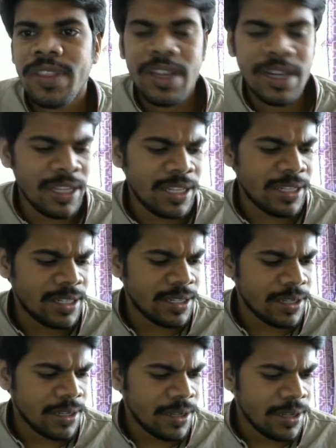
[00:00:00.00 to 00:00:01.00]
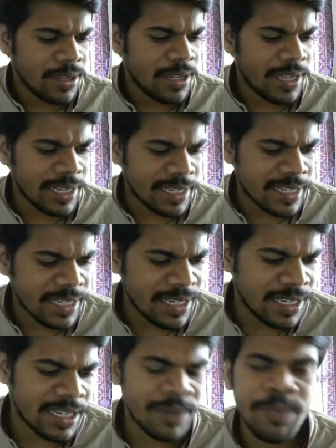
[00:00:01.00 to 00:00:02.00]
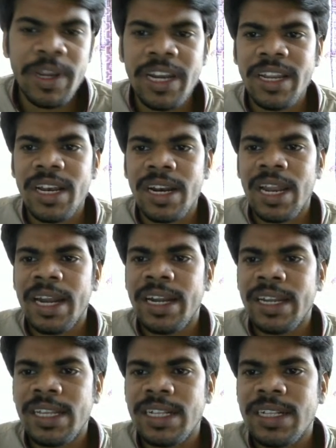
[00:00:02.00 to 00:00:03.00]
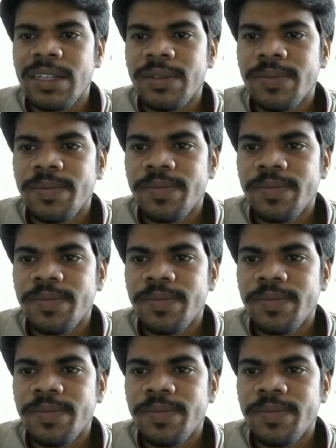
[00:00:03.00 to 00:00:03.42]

That is excellent. Pineal gland it is.